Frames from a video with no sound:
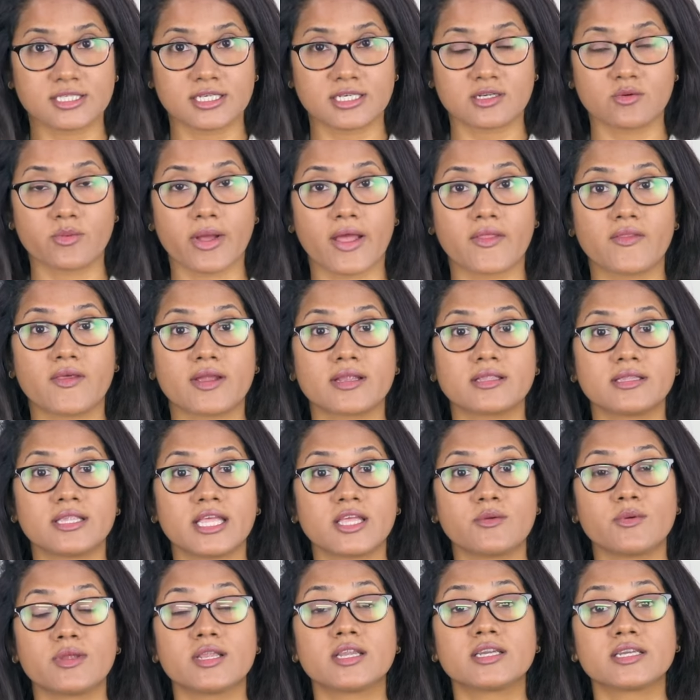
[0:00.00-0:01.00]
whether
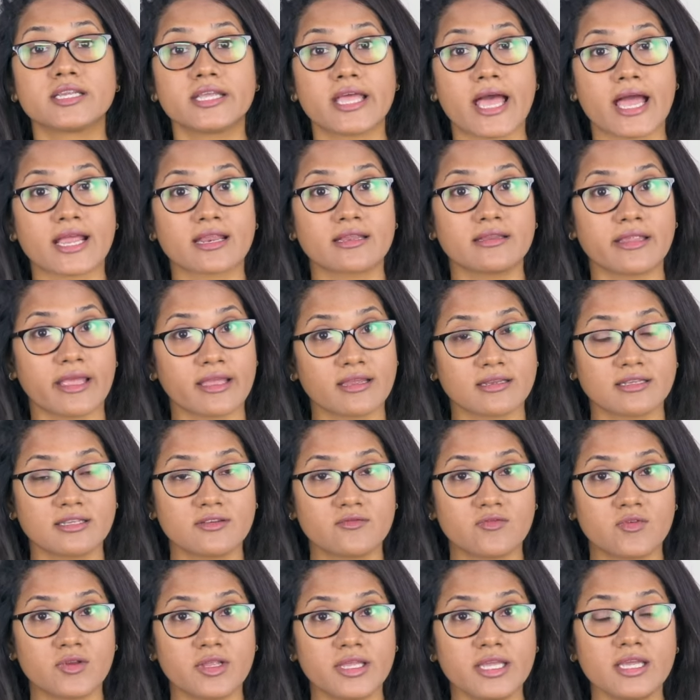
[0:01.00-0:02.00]
they will react
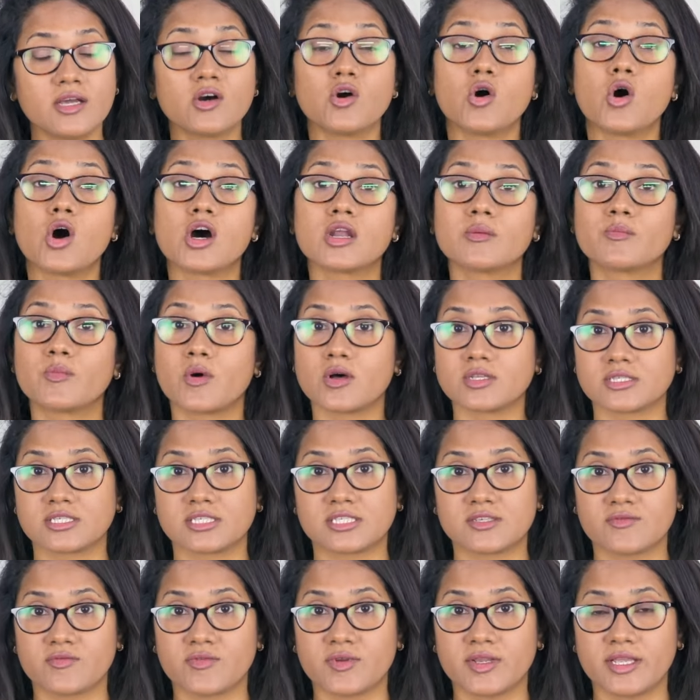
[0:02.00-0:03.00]
negatively or
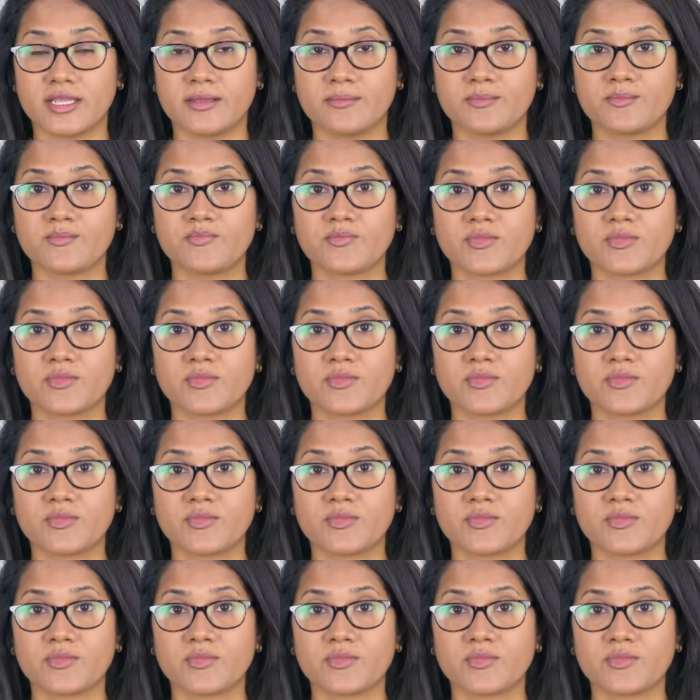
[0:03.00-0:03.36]
positively.